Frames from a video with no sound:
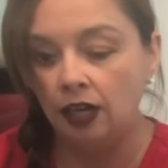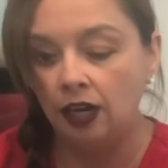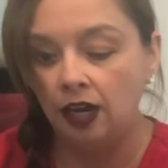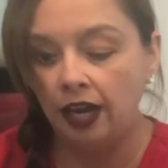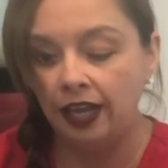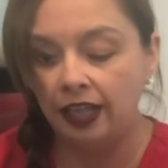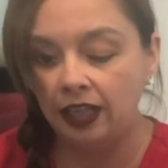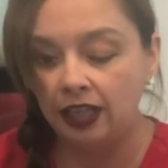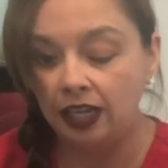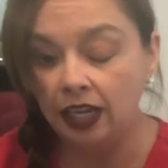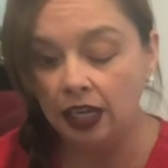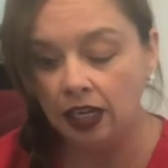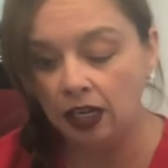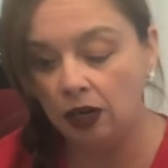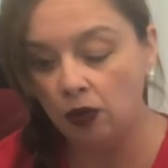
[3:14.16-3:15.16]
And
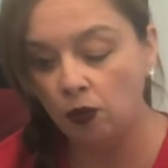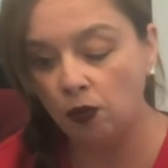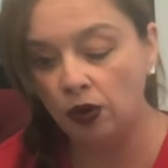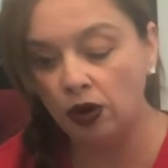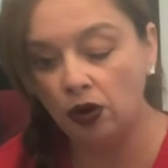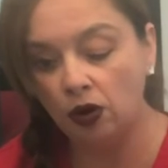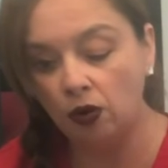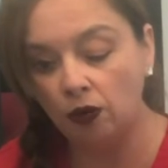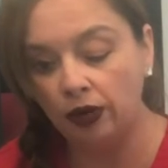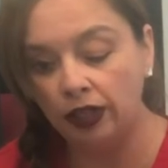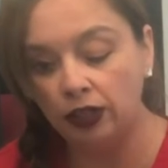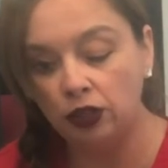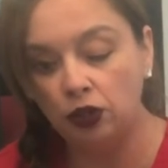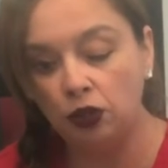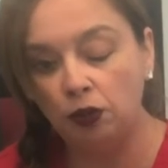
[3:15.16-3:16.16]
then we're going
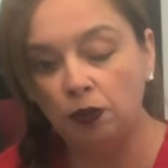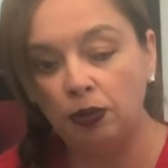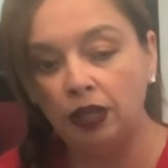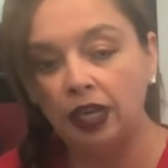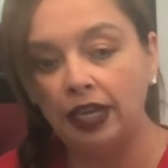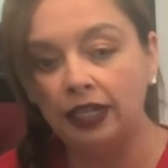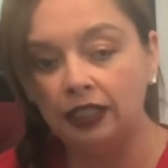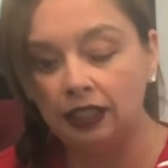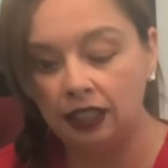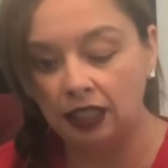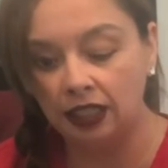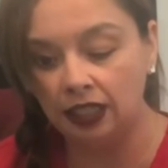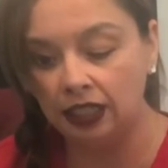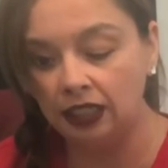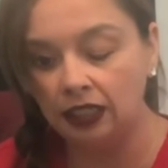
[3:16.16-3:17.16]
to place
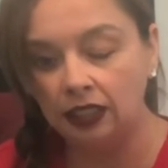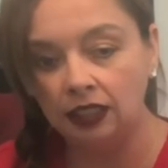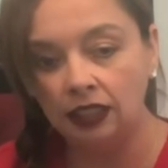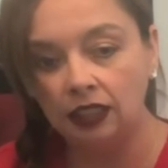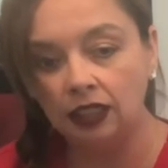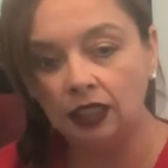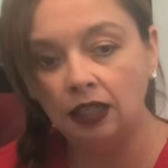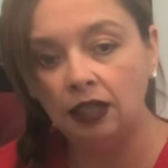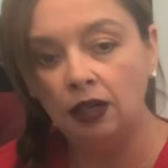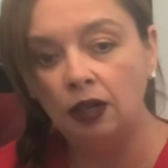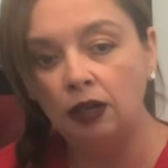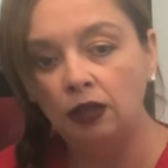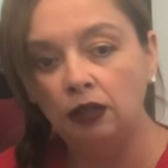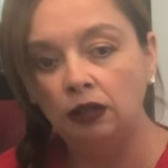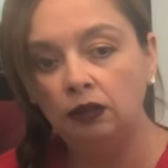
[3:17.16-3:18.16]
this,
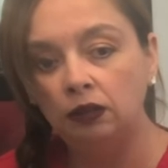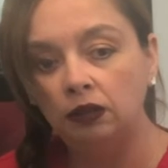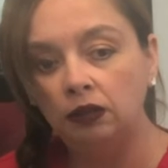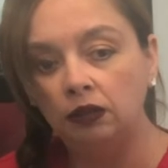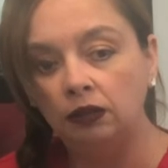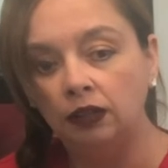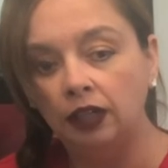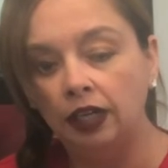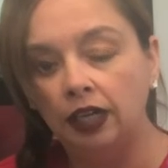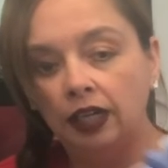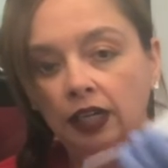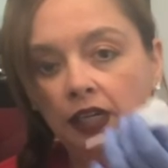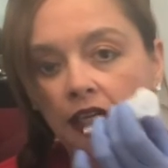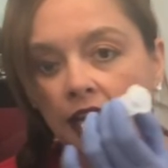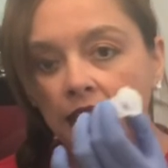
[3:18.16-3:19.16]
and
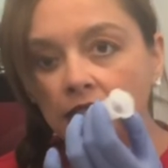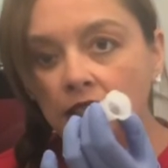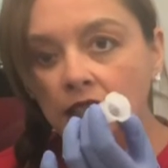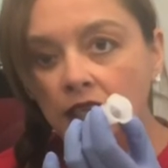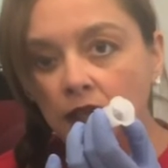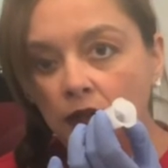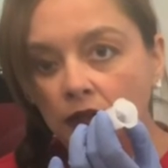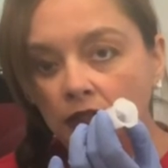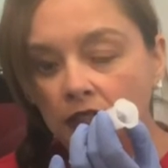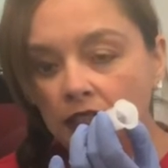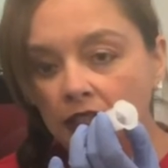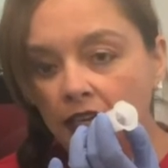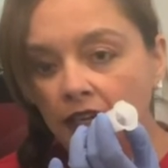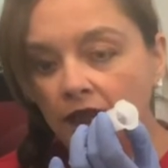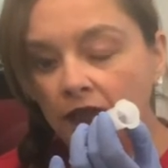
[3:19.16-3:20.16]
it has a needle
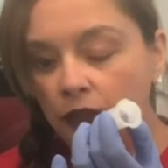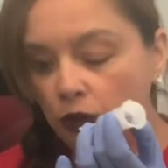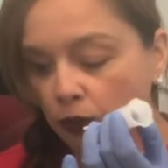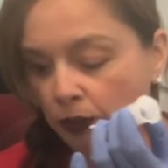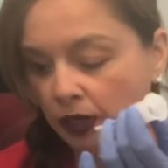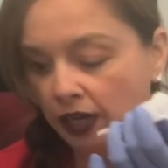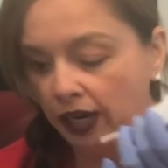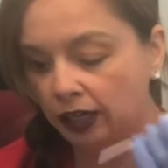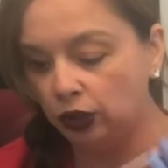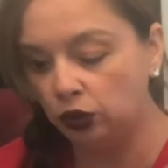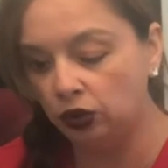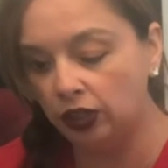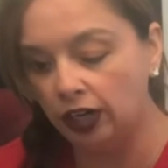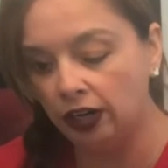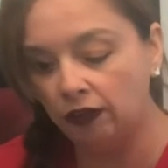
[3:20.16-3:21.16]
inside of it, so be extra
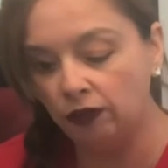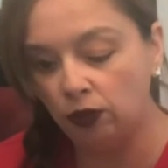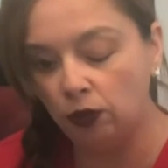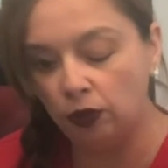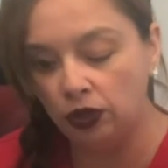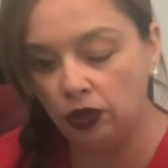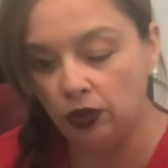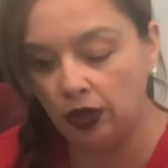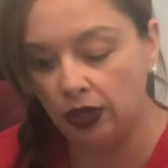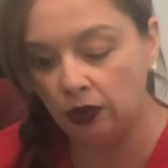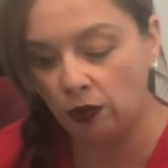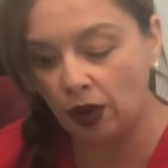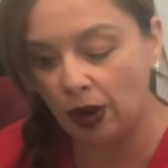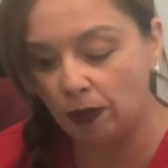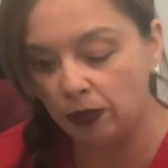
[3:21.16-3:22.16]
careful when you
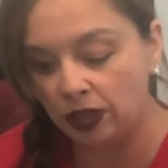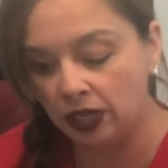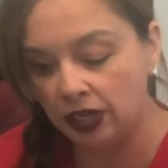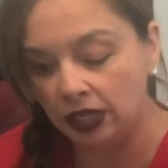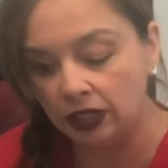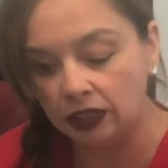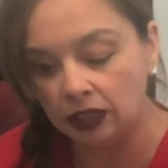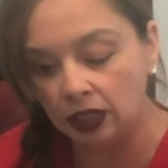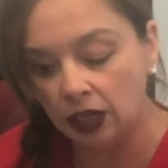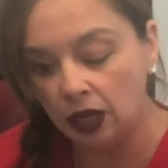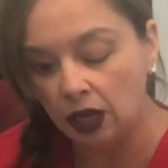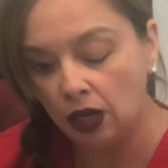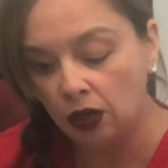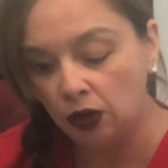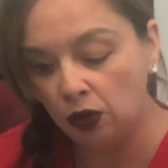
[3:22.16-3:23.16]
unwrap these.
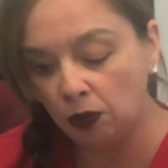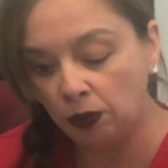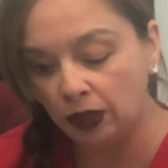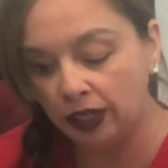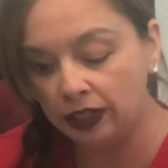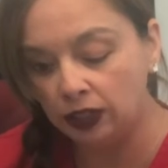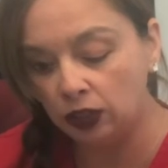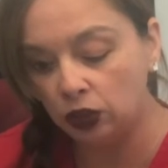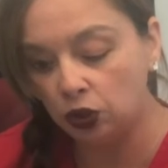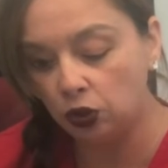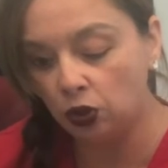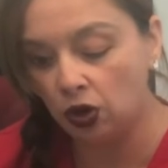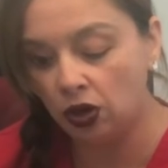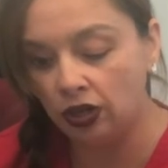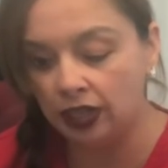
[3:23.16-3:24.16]
You'll place the
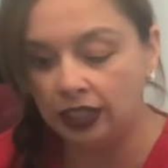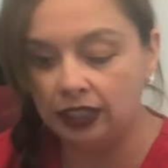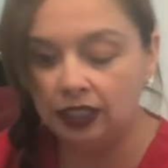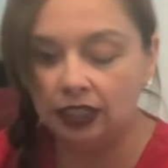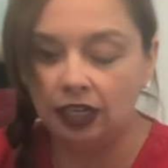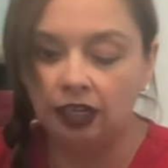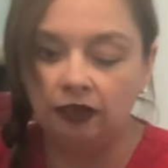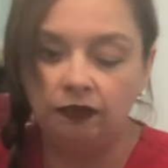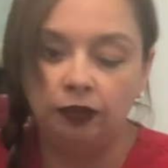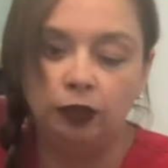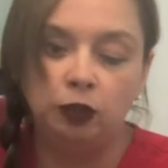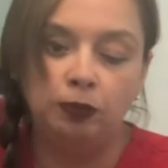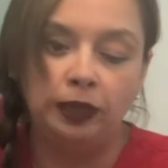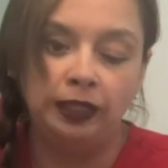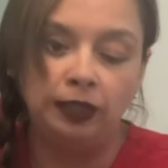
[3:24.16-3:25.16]
straw inside of your
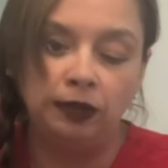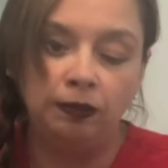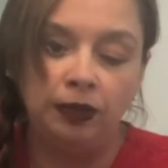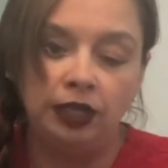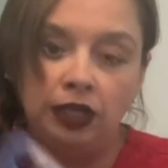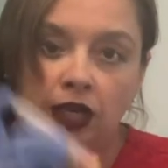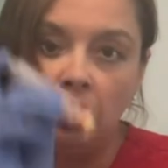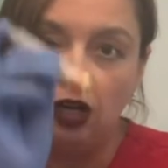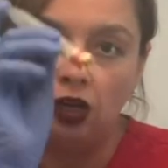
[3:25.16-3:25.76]
specimen.